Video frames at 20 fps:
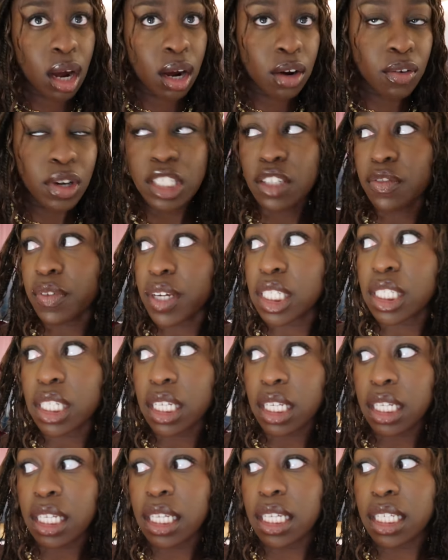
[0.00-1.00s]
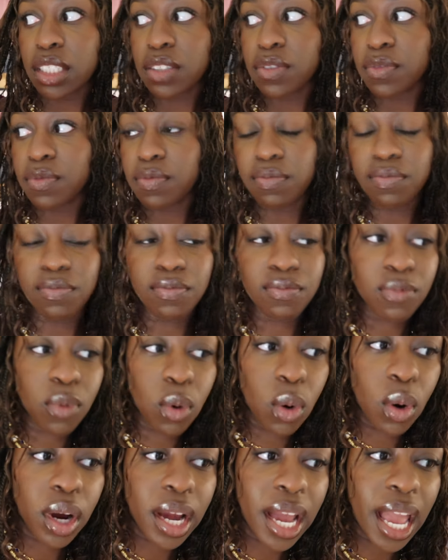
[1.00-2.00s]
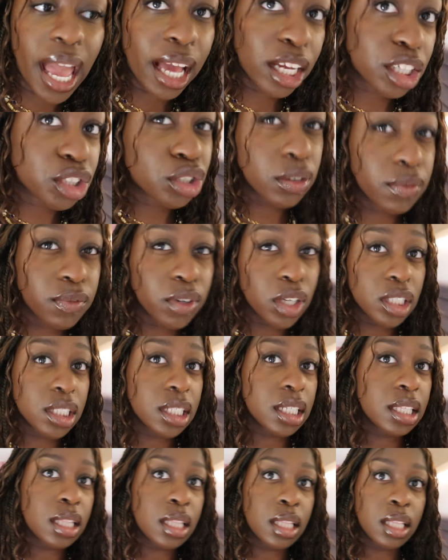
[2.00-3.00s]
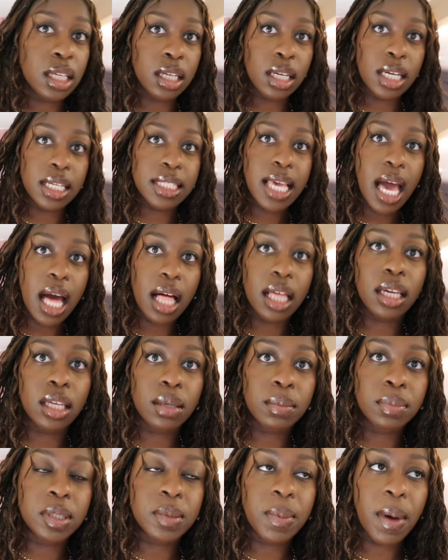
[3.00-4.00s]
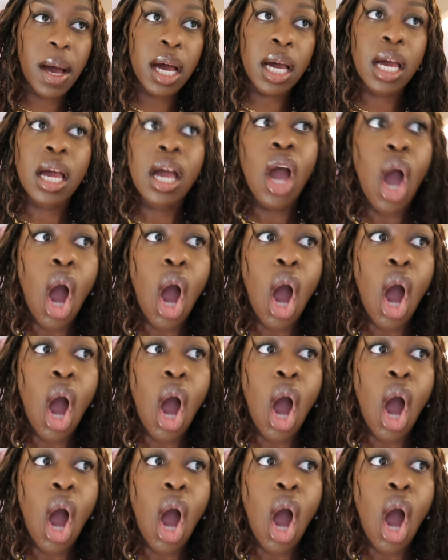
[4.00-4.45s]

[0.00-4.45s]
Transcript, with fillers: Our reservation is for extra virgin, the Italian spot,